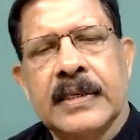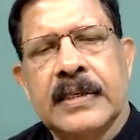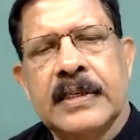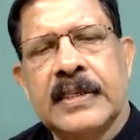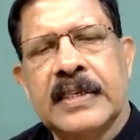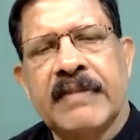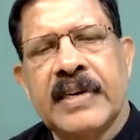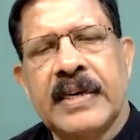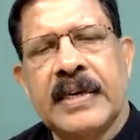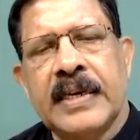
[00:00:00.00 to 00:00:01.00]

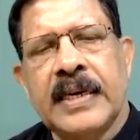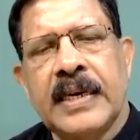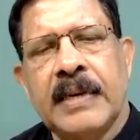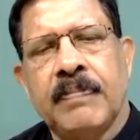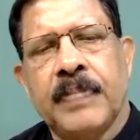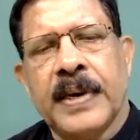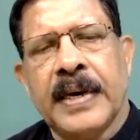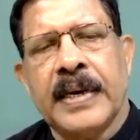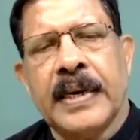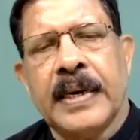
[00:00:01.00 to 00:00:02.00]
17
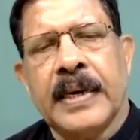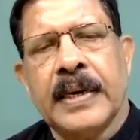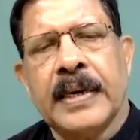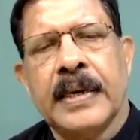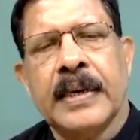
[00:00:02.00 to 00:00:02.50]
pi